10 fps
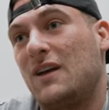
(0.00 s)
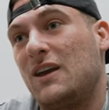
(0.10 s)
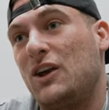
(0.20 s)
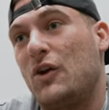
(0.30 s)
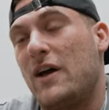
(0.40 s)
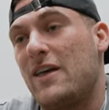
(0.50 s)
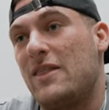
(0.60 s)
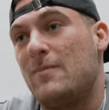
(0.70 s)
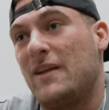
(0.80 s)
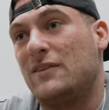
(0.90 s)
You know, and
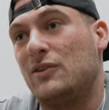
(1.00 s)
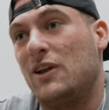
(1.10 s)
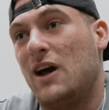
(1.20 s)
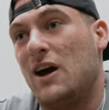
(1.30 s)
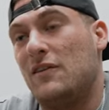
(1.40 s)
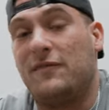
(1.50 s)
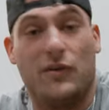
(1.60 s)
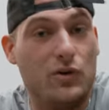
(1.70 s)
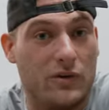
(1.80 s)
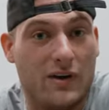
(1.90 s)
then the mental of
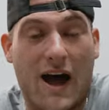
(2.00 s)
food.